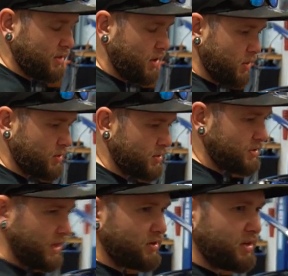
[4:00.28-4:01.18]
and hoses
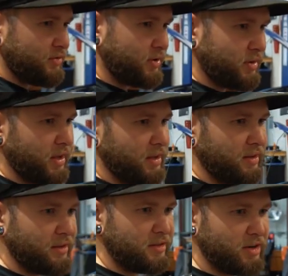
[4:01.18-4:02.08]
that are different
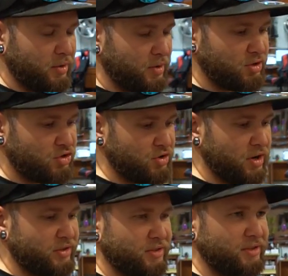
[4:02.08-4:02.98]
than you know the
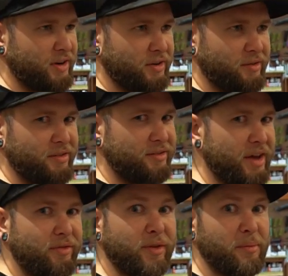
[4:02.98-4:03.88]
instructions that are
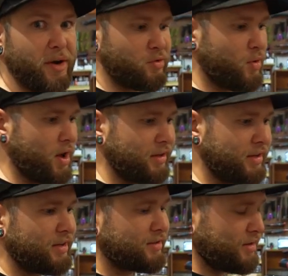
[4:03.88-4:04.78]
definitely better
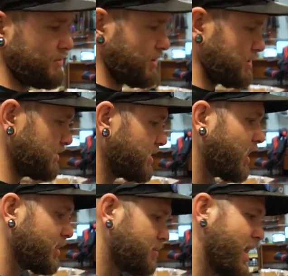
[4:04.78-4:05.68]
quality stuff that had
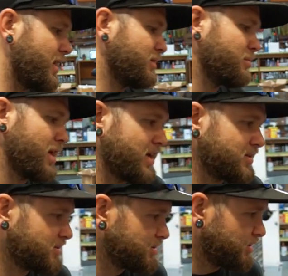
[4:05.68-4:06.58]
gone bad in the
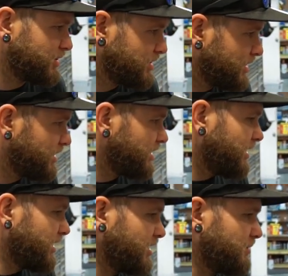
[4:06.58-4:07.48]
past. So.
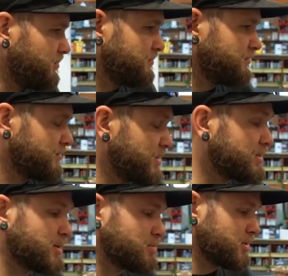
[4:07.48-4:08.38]
Um, right. This
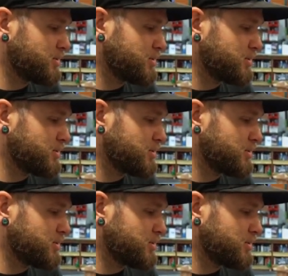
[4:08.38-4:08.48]
thing's pretty